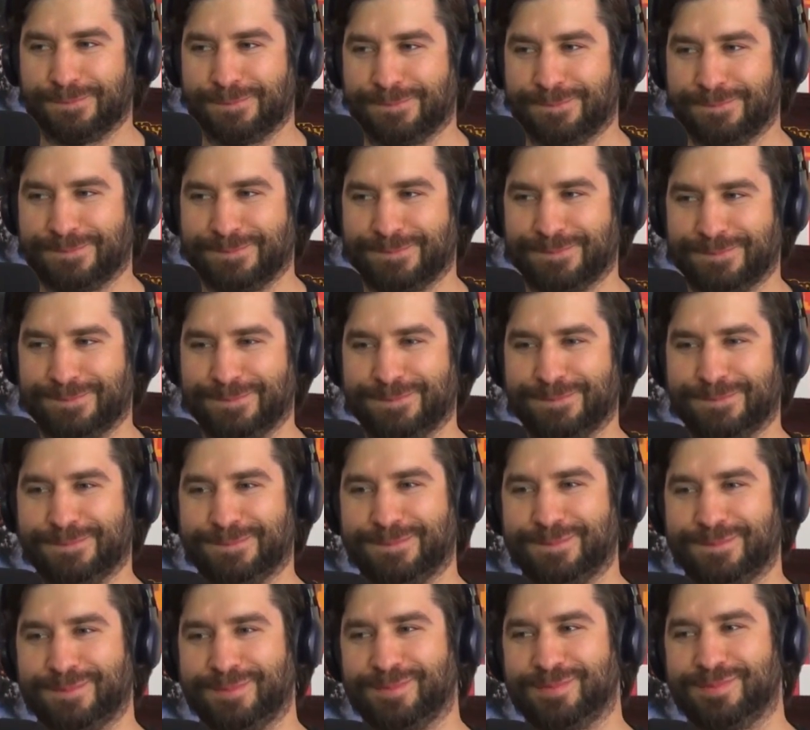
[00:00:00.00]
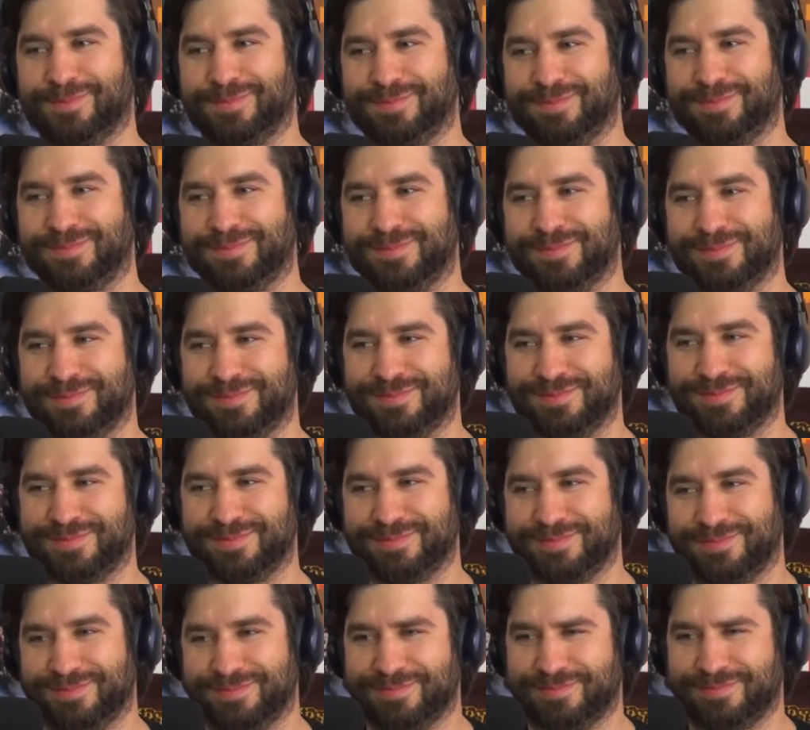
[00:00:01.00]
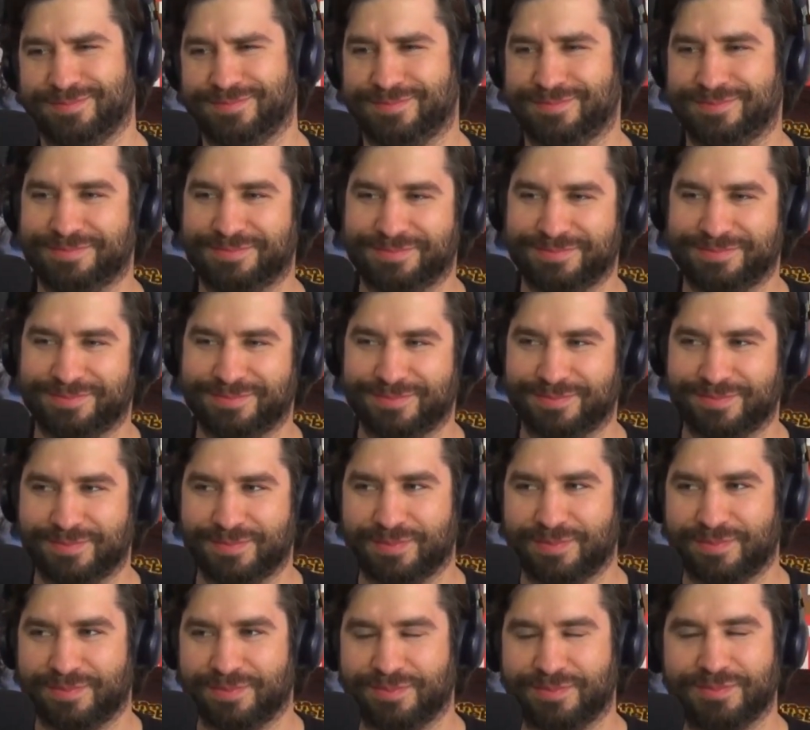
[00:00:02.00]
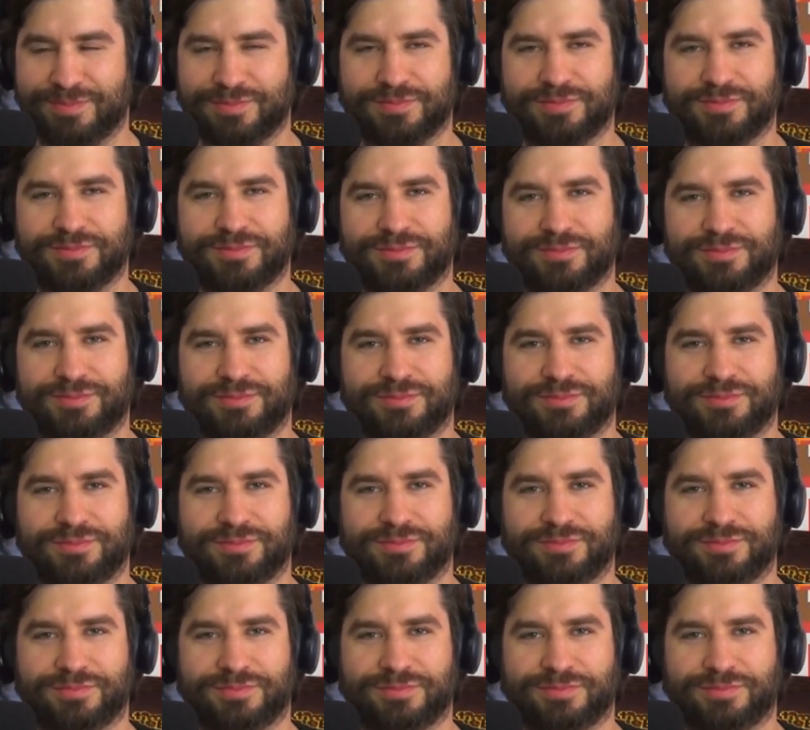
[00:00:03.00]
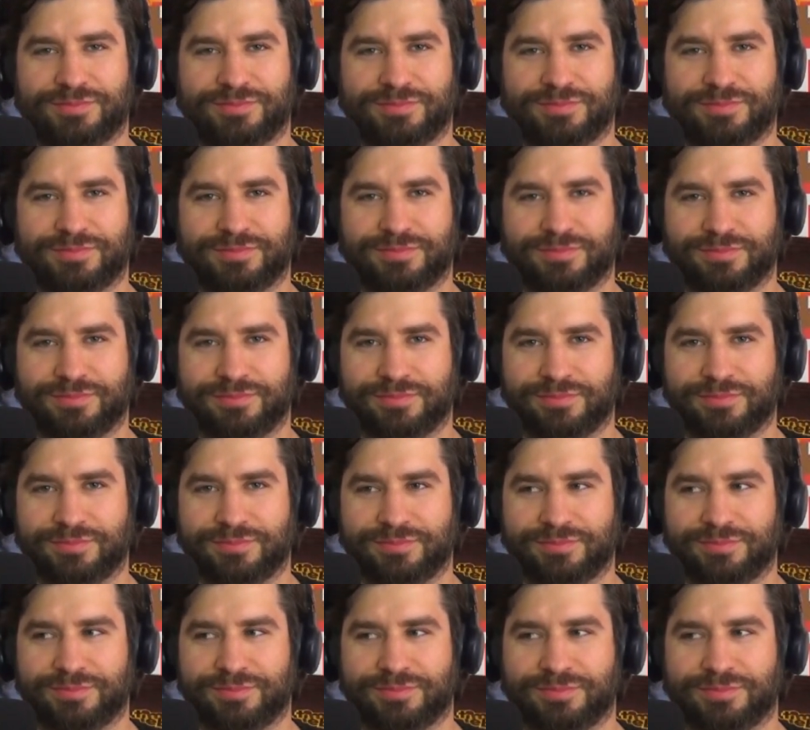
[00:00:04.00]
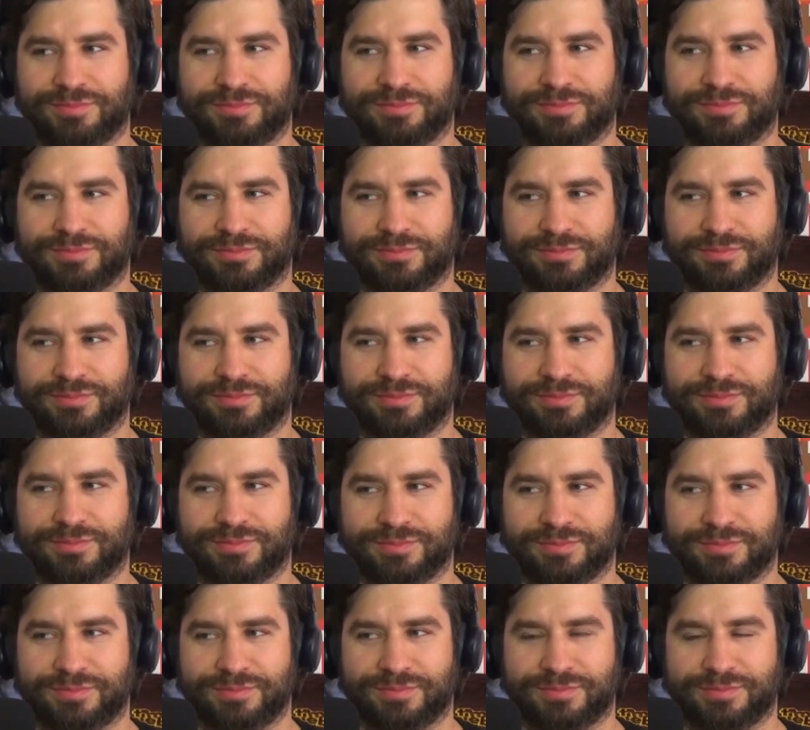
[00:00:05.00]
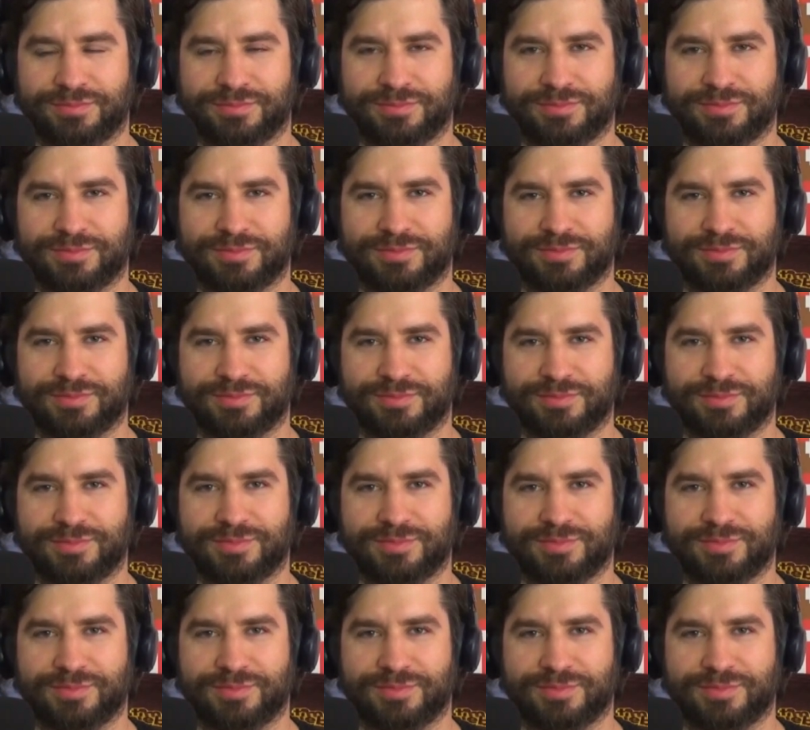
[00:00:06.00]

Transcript: The person shown says nothing.